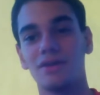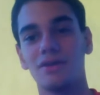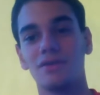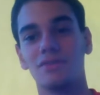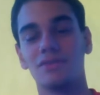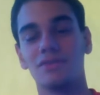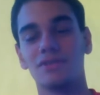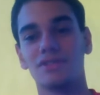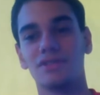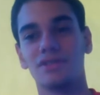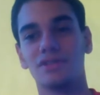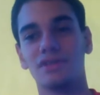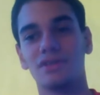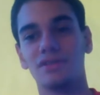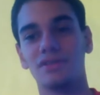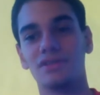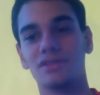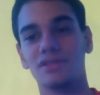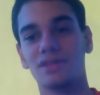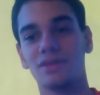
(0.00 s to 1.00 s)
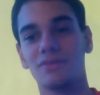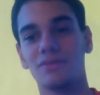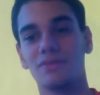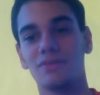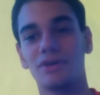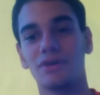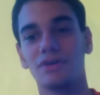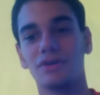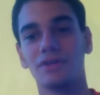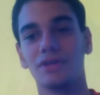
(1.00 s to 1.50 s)
was the
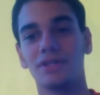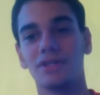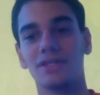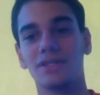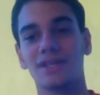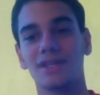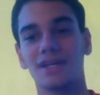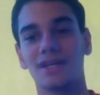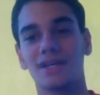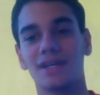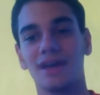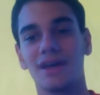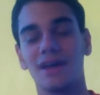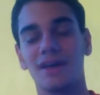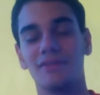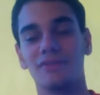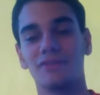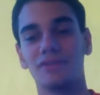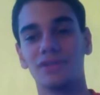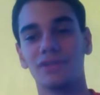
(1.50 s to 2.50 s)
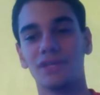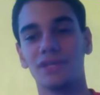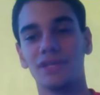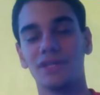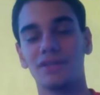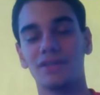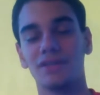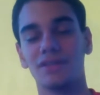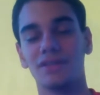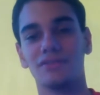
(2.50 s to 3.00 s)
somewhere early in the second half or late
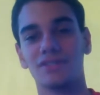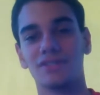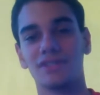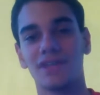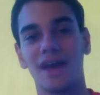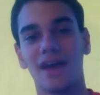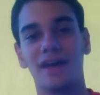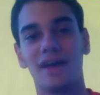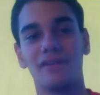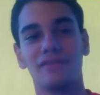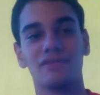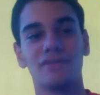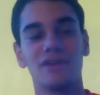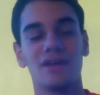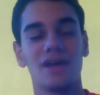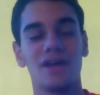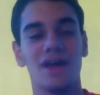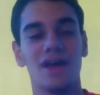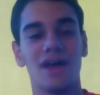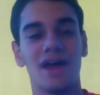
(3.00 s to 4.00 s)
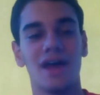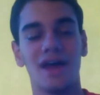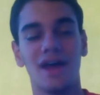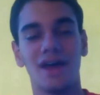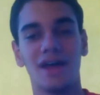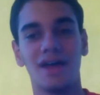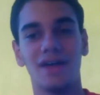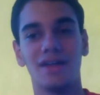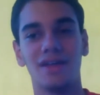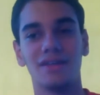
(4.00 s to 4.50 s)
in the first half.
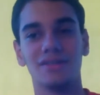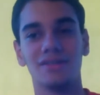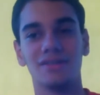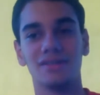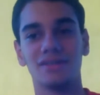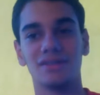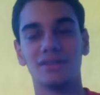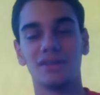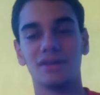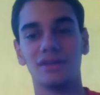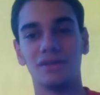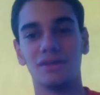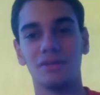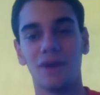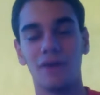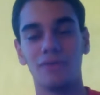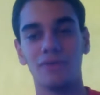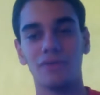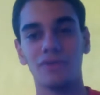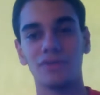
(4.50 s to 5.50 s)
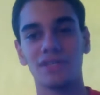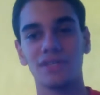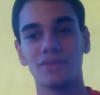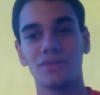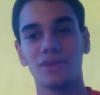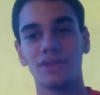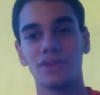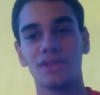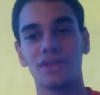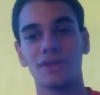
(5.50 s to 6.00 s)
And I will
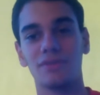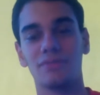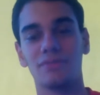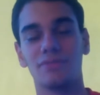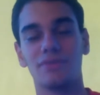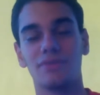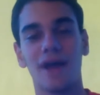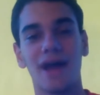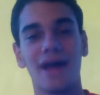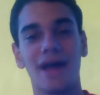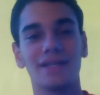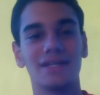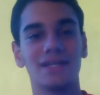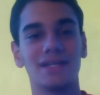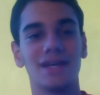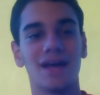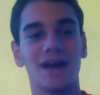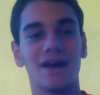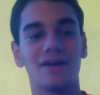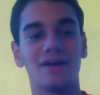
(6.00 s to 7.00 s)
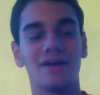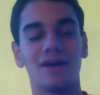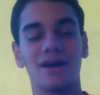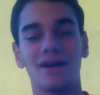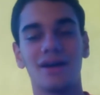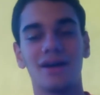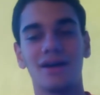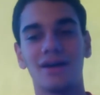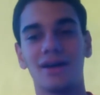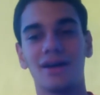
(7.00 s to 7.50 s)
say one thing, Bradley,
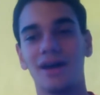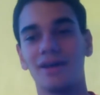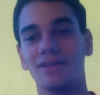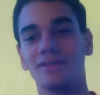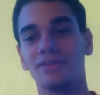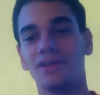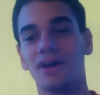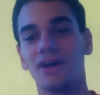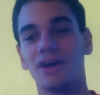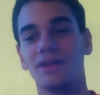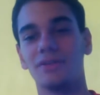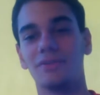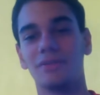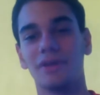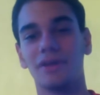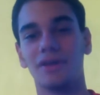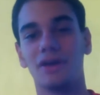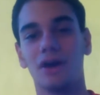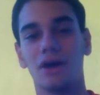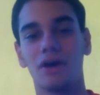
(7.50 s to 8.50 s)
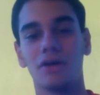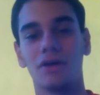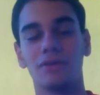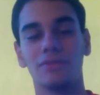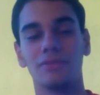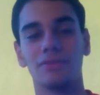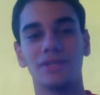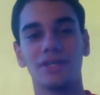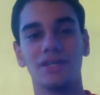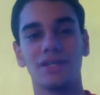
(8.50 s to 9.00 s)
I thought he played
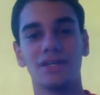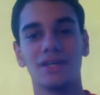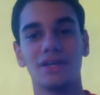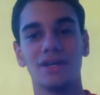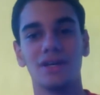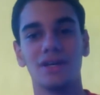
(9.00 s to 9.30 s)
horribly.